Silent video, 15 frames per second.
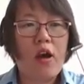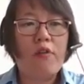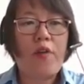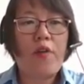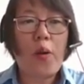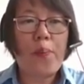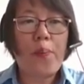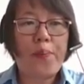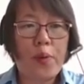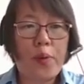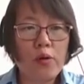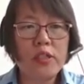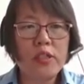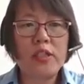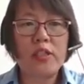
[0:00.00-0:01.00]
For
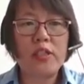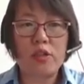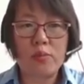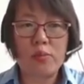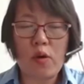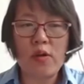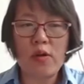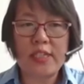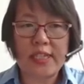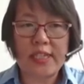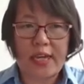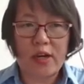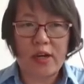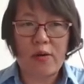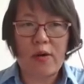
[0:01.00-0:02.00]
both small
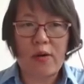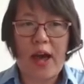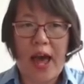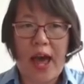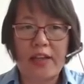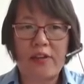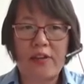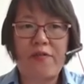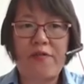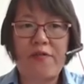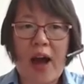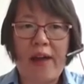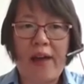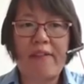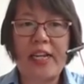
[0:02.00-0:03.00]
scale and
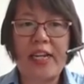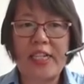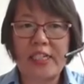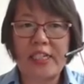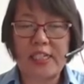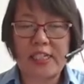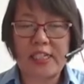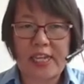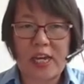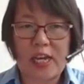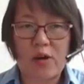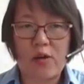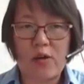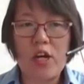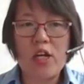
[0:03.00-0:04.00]
5 liter
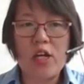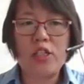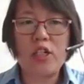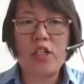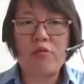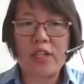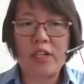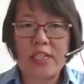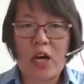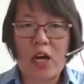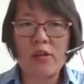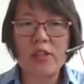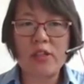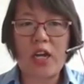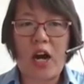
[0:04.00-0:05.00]
scale, the
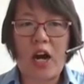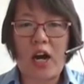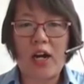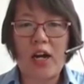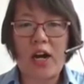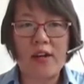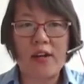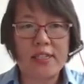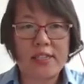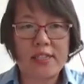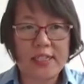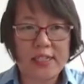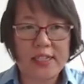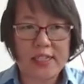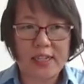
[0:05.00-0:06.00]
results are
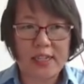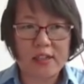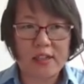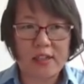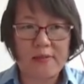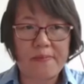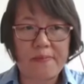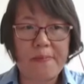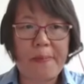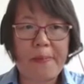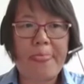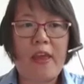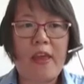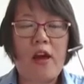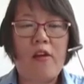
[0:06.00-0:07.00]
consistent.
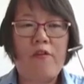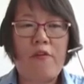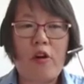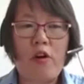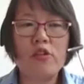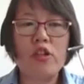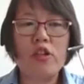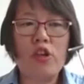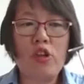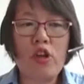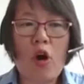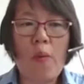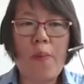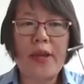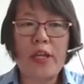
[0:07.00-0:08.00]
For the
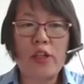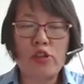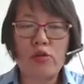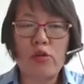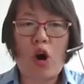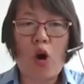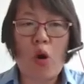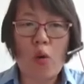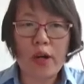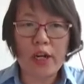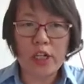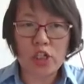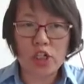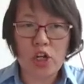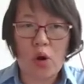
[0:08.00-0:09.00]
knob into hole
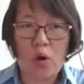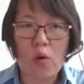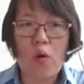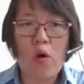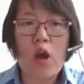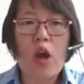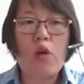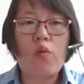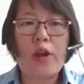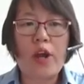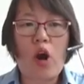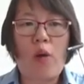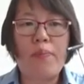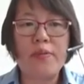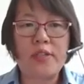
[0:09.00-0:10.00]
control, we
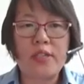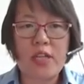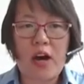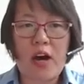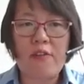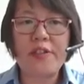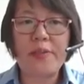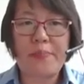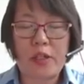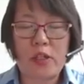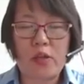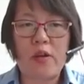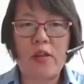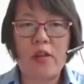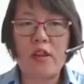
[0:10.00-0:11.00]
observed
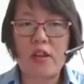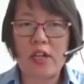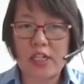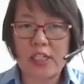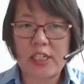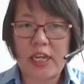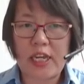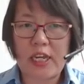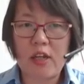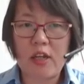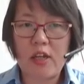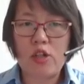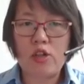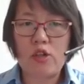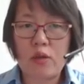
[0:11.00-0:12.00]
between 30
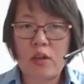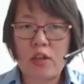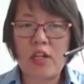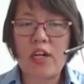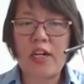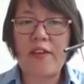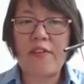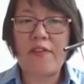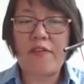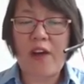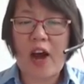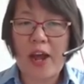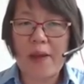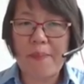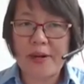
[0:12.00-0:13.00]
to
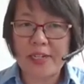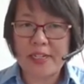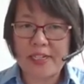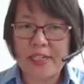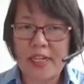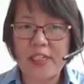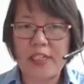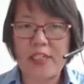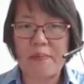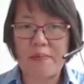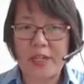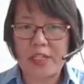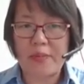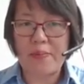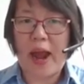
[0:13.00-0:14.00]
35%
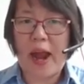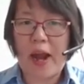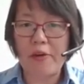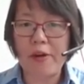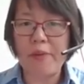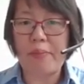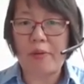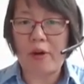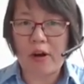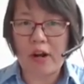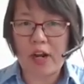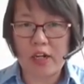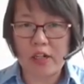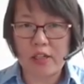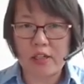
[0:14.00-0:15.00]
mispairing
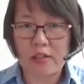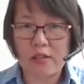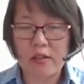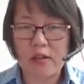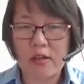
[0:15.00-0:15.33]
product.